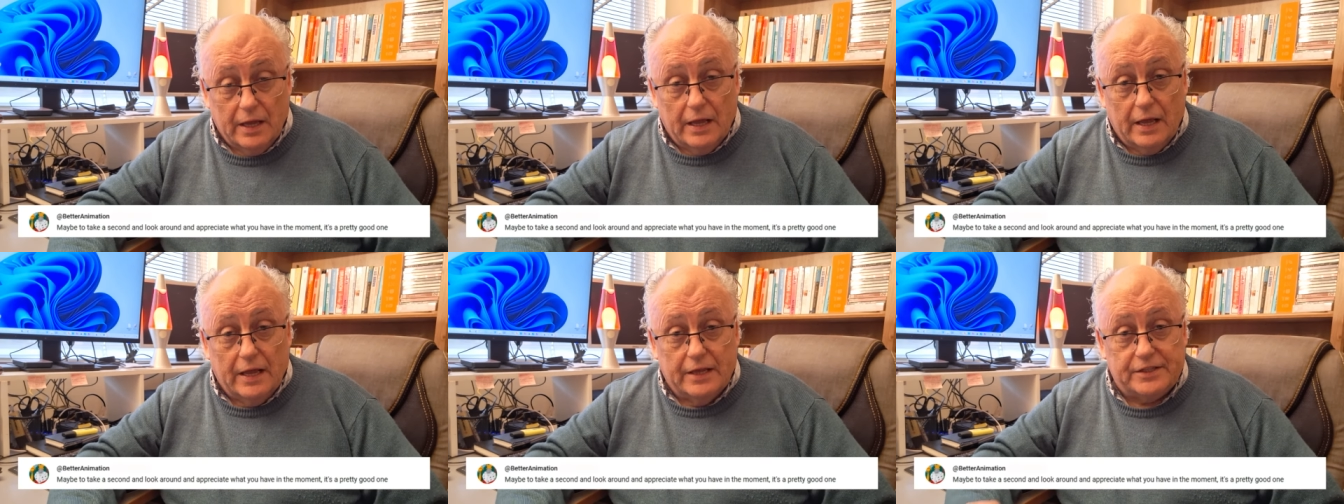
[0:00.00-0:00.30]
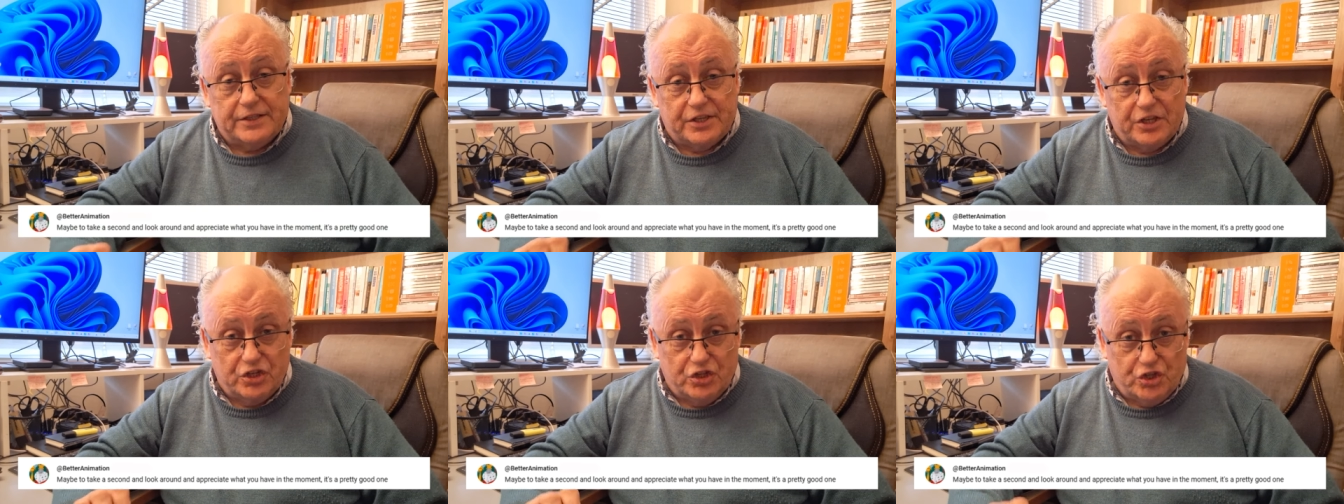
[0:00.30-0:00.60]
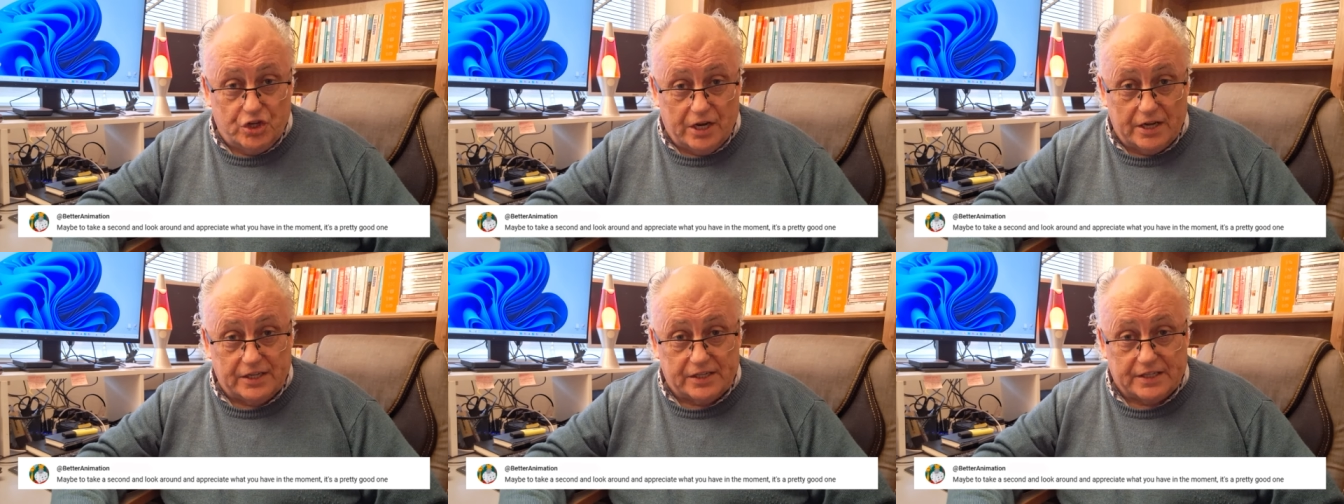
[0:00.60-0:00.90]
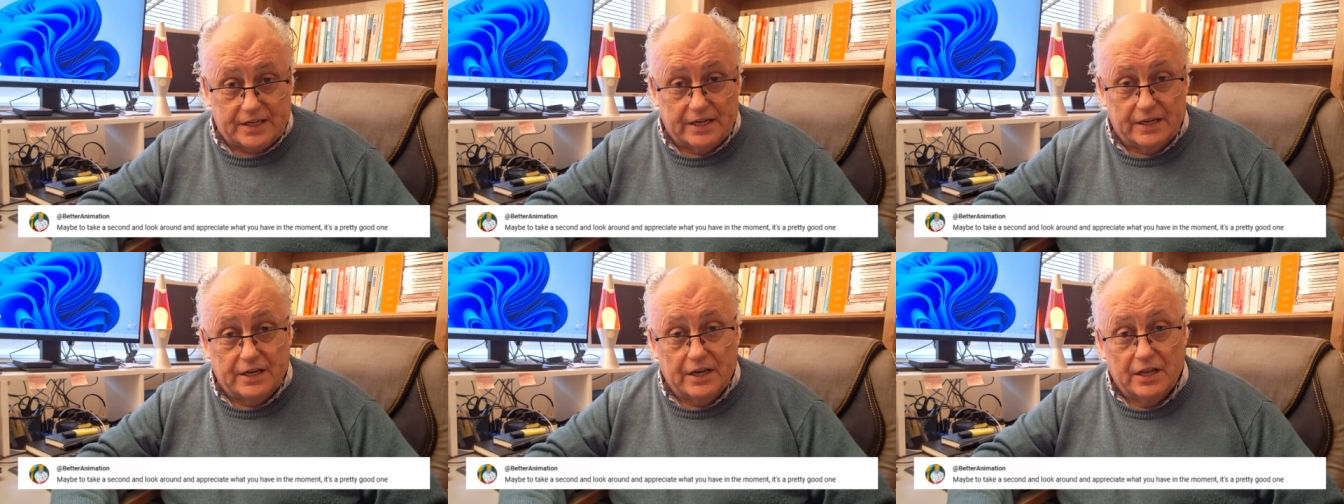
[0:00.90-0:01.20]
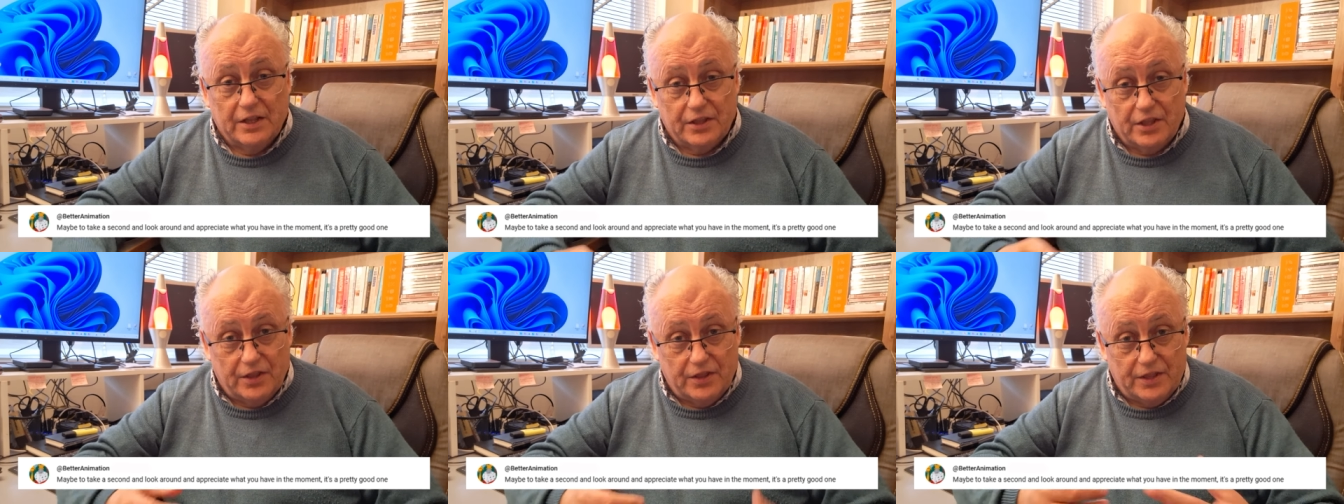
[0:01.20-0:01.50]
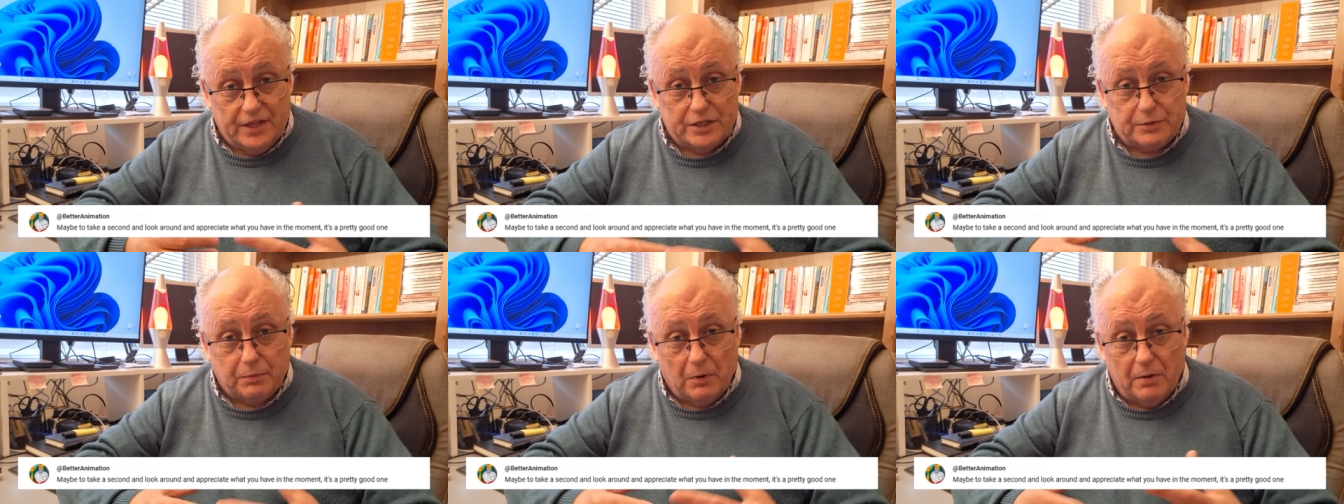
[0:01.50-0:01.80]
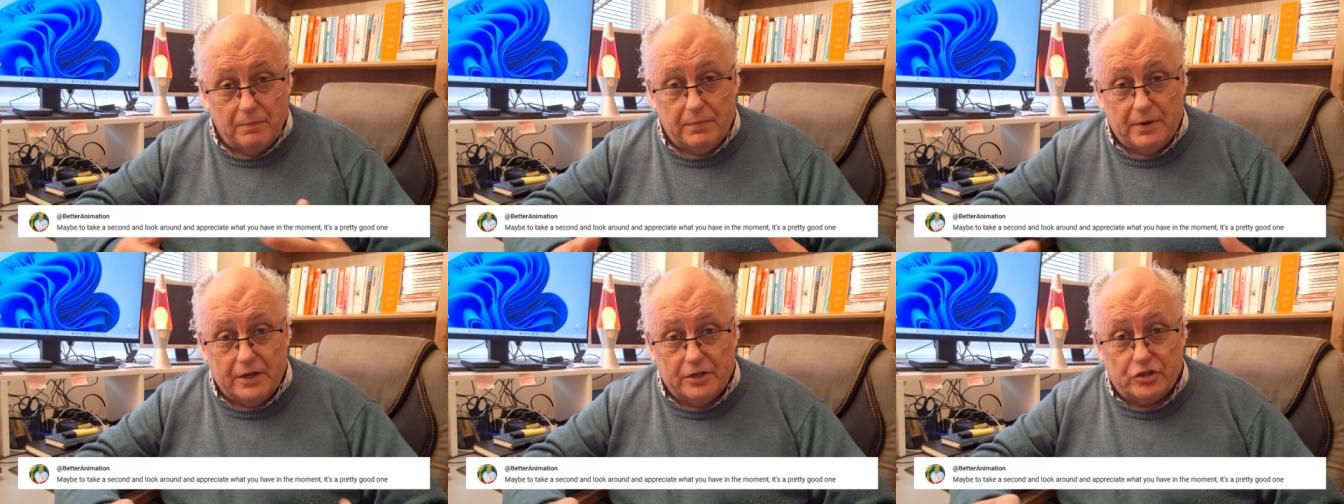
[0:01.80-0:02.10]
has suggested that this
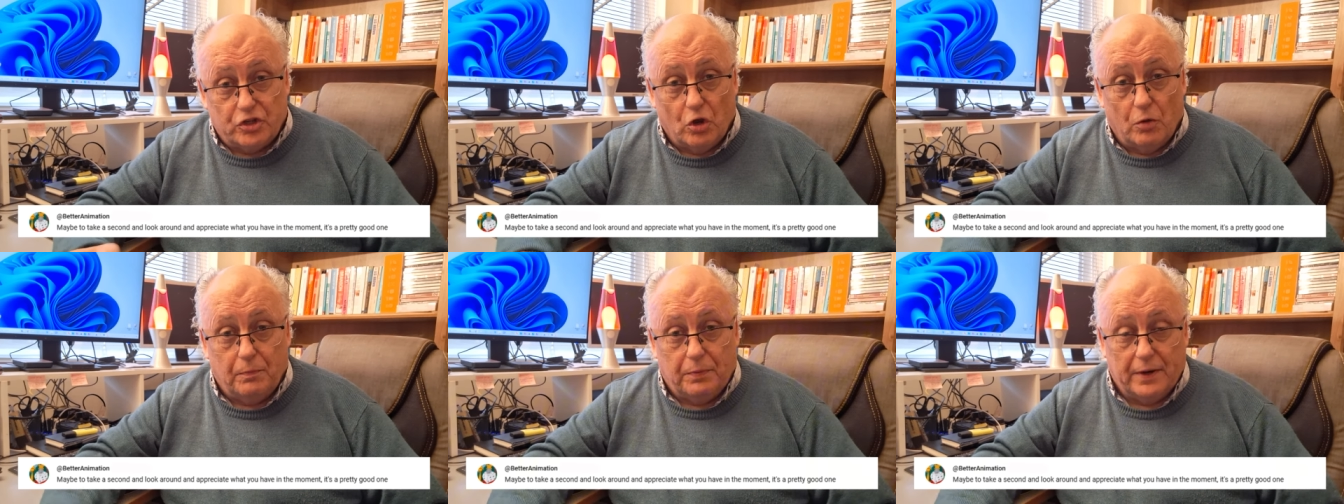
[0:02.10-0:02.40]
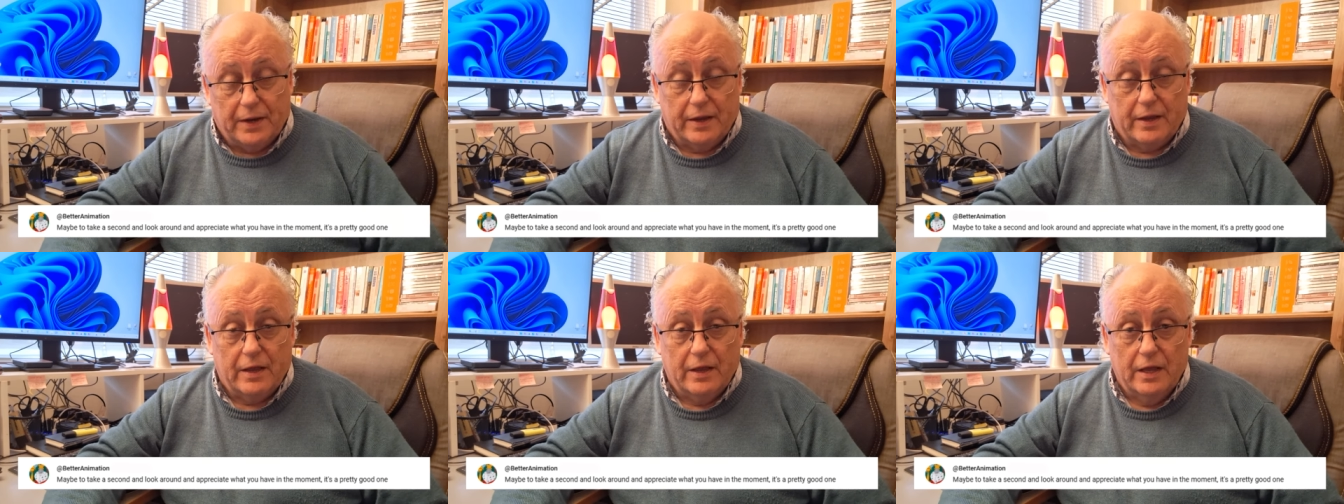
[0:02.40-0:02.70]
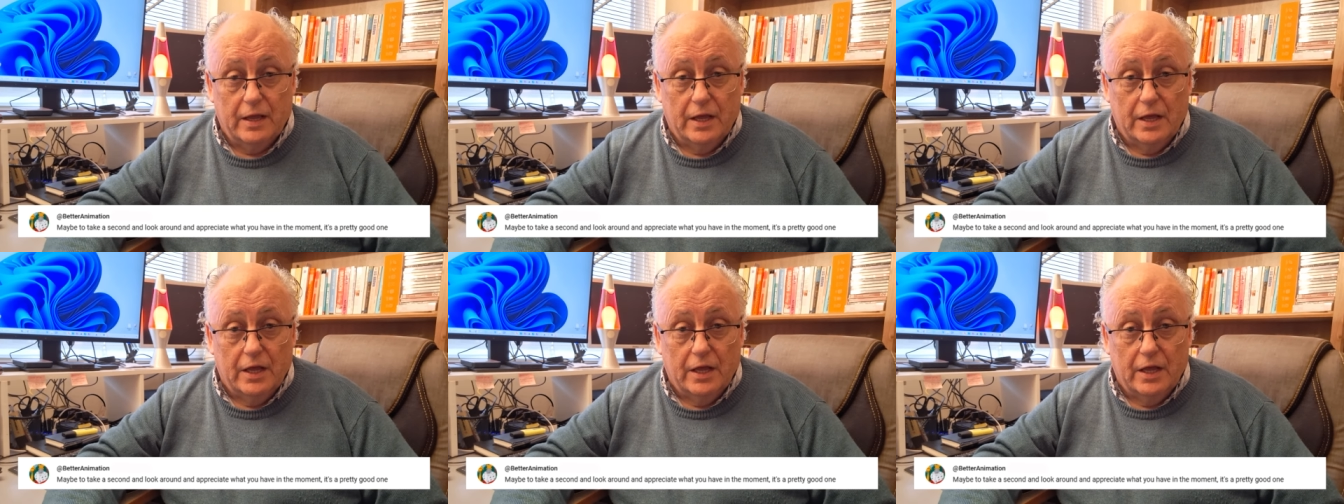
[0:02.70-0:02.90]
might be a topic